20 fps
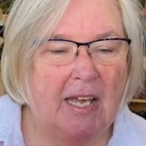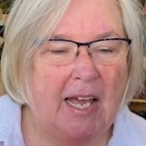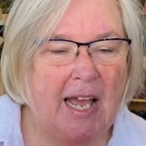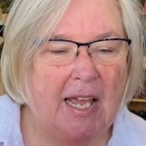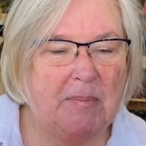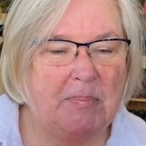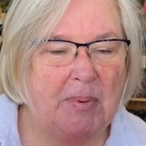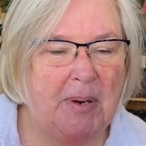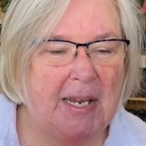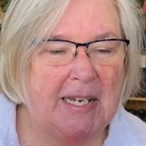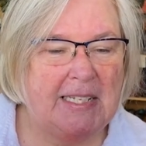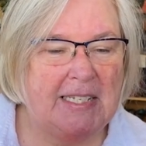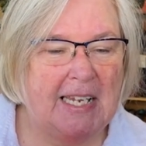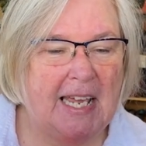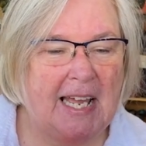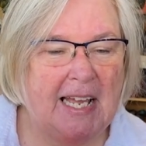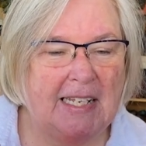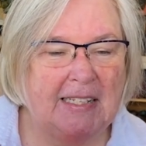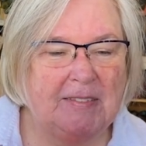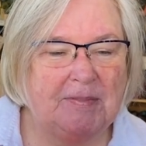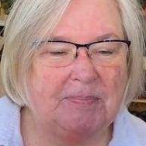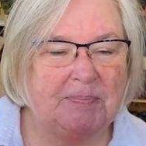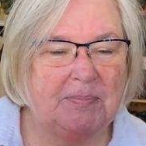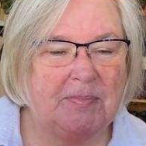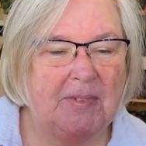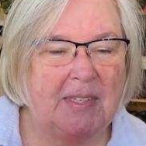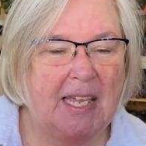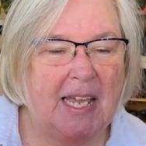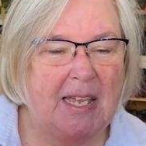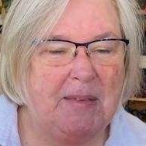Hi, Brenda.
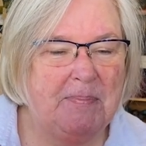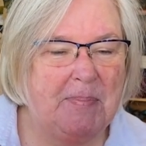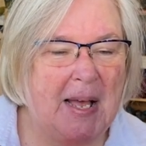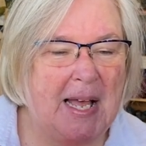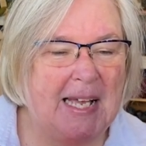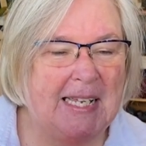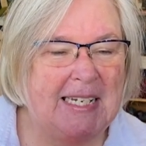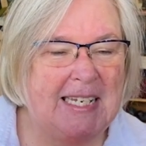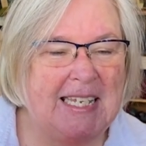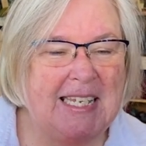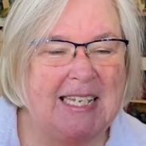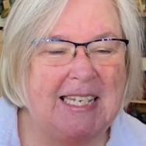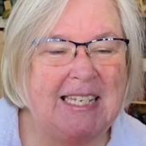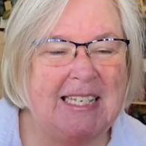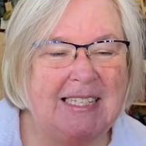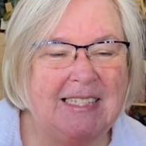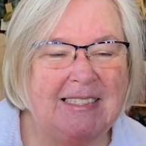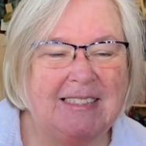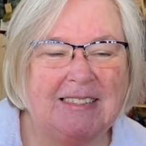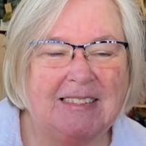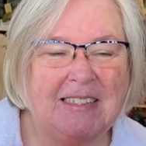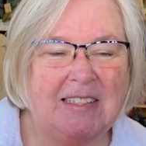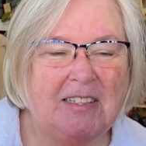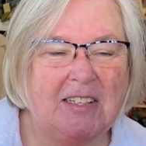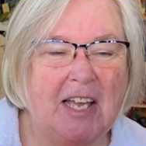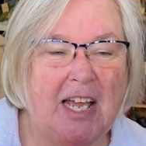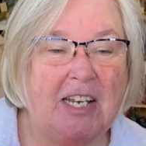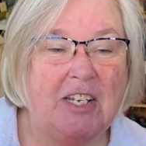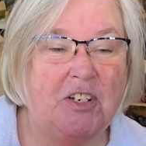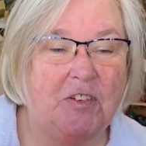Hi, Bonnie.
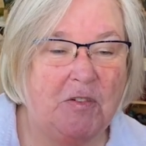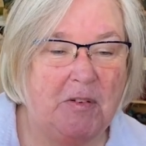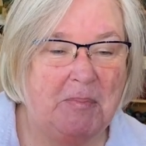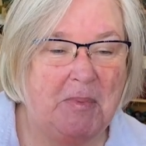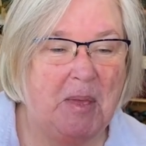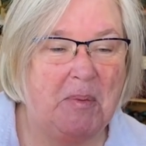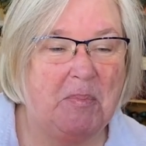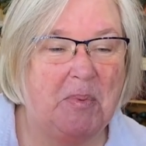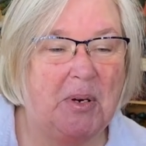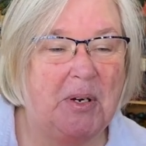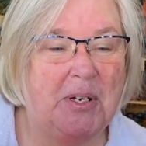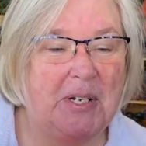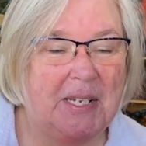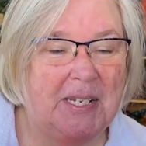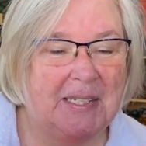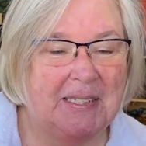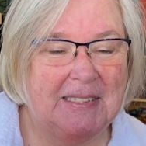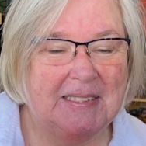Glad you remembered.